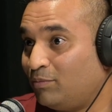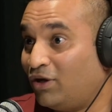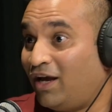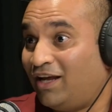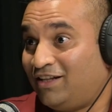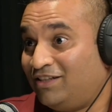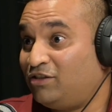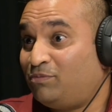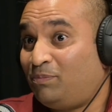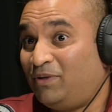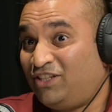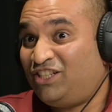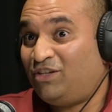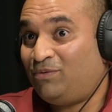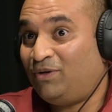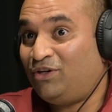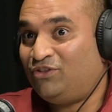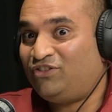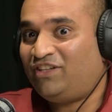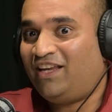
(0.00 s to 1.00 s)
And especially
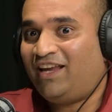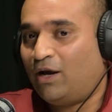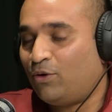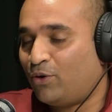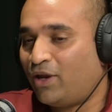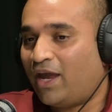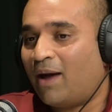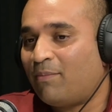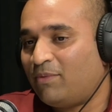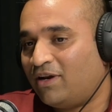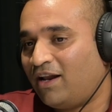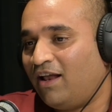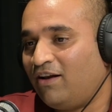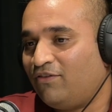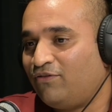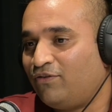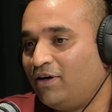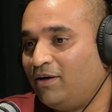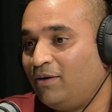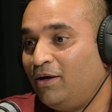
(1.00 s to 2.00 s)
when you say, okay, I'm an
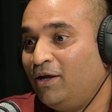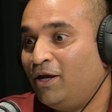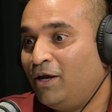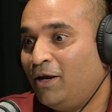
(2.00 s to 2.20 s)
alpha,